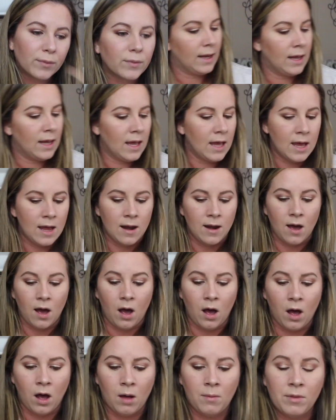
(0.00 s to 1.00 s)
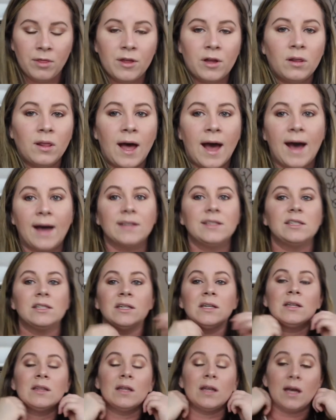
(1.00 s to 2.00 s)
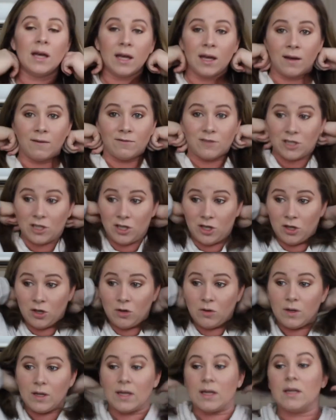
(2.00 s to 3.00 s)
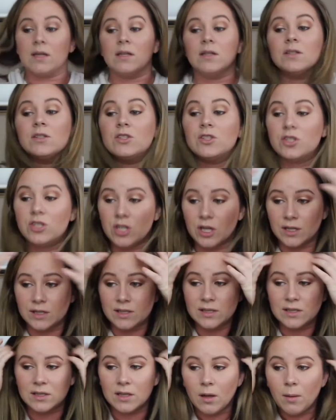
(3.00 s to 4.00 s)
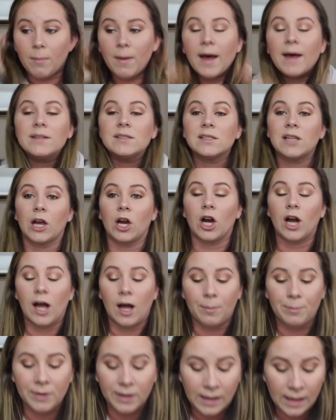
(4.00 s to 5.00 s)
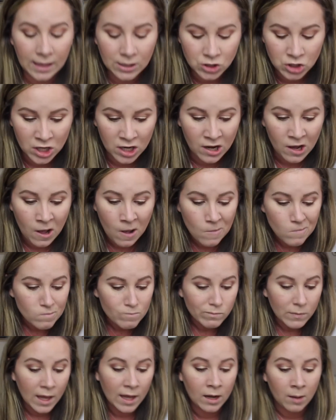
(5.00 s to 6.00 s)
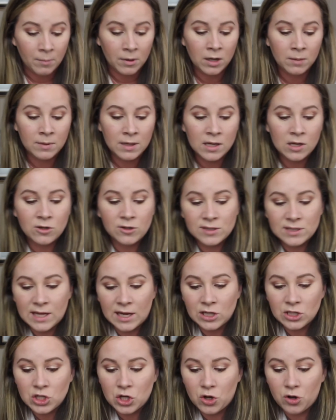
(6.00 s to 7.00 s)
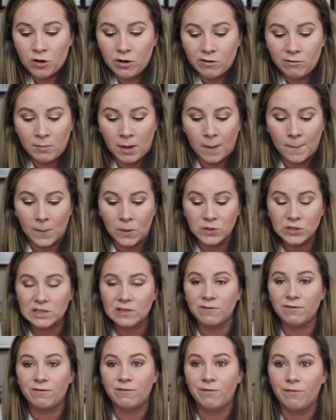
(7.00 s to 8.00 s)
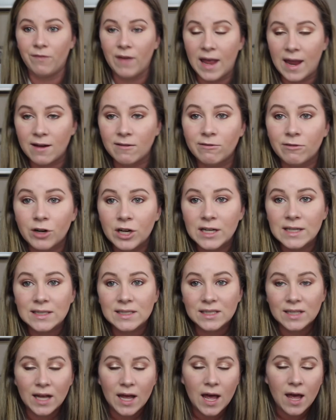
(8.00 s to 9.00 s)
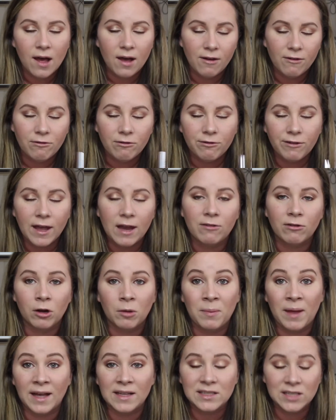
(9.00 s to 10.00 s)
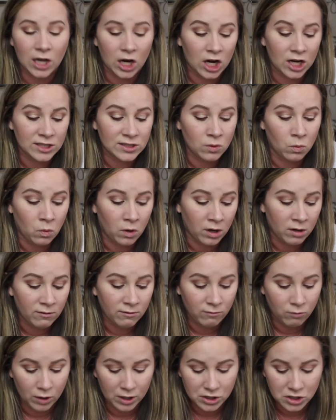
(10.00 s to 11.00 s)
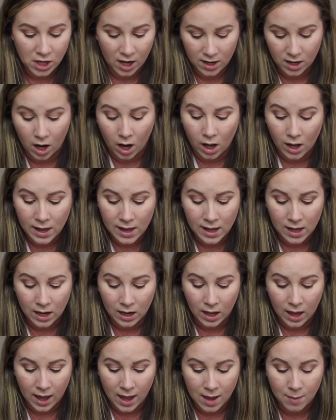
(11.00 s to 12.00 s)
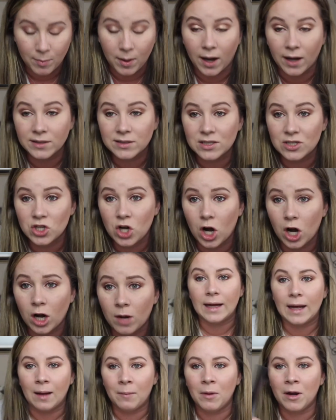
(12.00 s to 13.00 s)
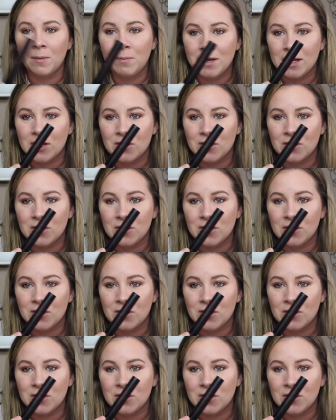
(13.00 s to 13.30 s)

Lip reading: And the last thing that I have to do is just the mascara application, and I'm going to be using two of my most favorite mascaras, and one of which I got in a BoxyCharm. I'm going to be